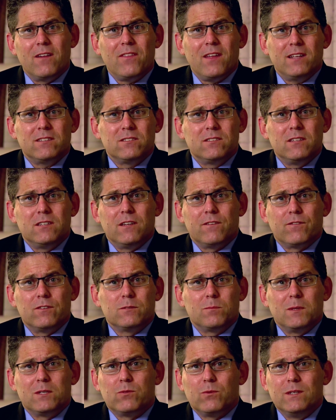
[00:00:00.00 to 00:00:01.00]
that's the
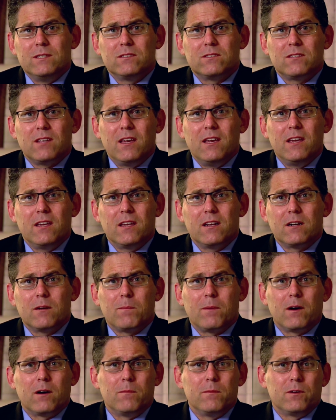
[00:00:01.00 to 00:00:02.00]
difference between staying in an
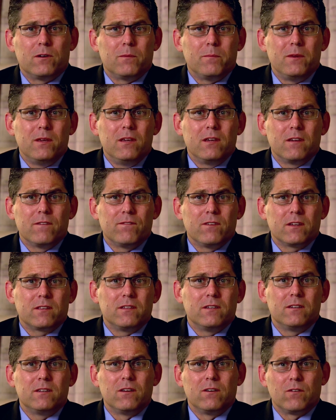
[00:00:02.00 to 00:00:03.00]
apartment or being
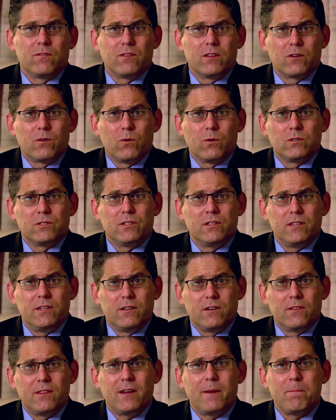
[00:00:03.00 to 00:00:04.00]
evicted over the course of the
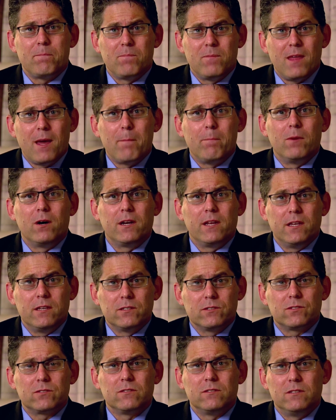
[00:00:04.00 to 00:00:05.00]
year. That money
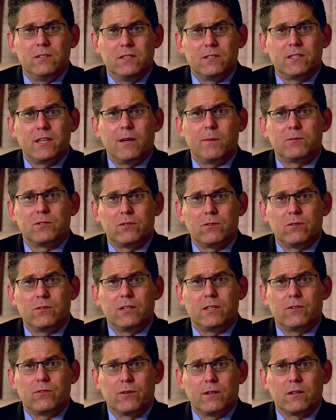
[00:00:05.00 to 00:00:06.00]
is
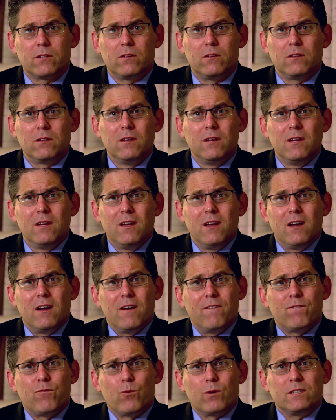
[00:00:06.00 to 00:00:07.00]
absolutely critical.
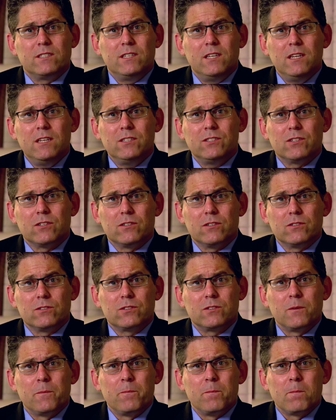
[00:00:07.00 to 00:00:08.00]
For
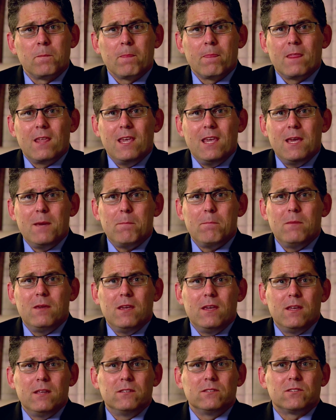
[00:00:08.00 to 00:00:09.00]
teachers, it
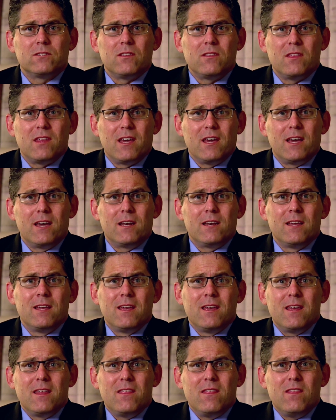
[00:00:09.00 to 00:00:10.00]
means that
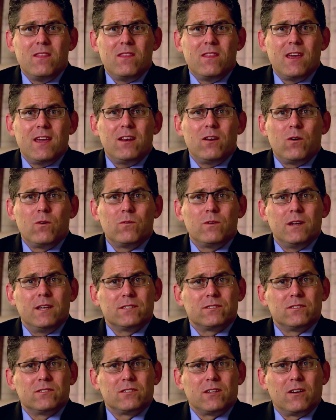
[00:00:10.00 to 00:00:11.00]
they don't
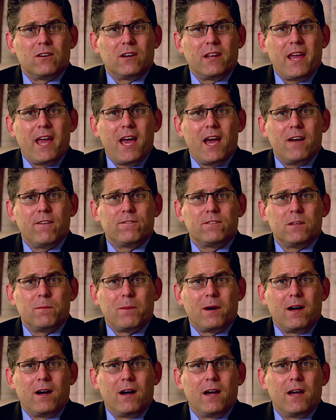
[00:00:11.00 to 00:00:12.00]
necessarily have to
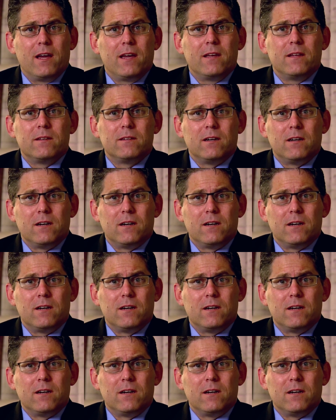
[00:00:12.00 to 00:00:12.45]
buy